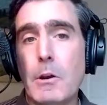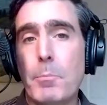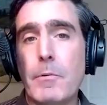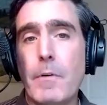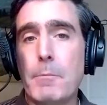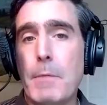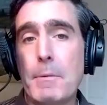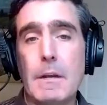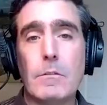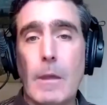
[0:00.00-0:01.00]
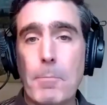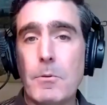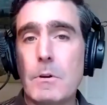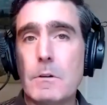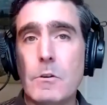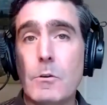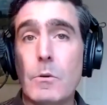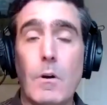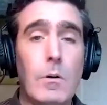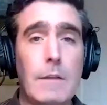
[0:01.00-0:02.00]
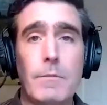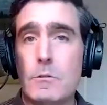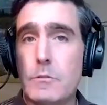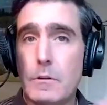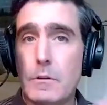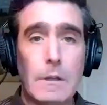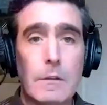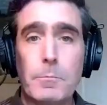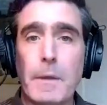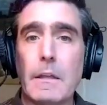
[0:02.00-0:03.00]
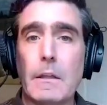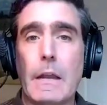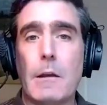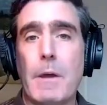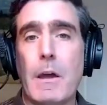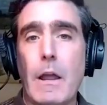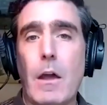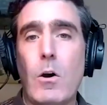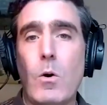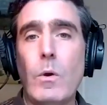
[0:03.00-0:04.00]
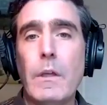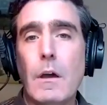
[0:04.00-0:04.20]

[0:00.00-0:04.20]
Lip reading: provide maybe an example or two, or even just speculate about how